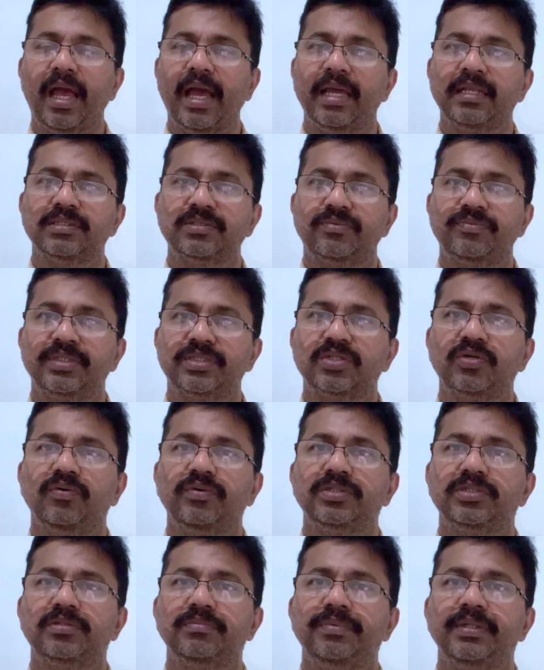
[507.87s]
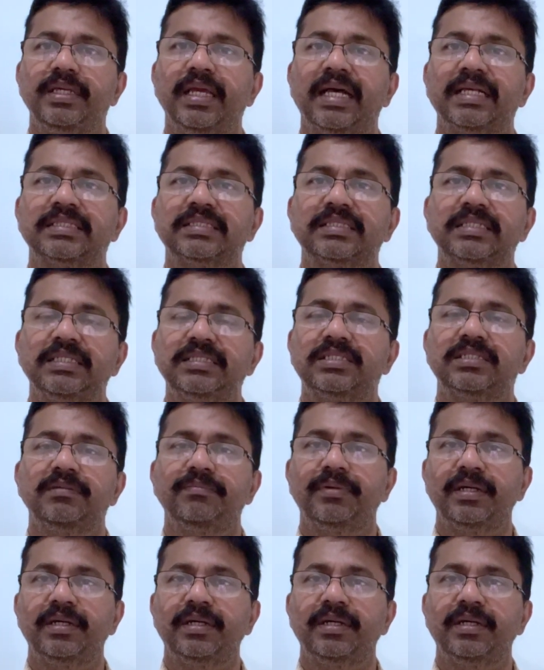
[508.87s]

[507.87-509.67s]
answer is going to be assessed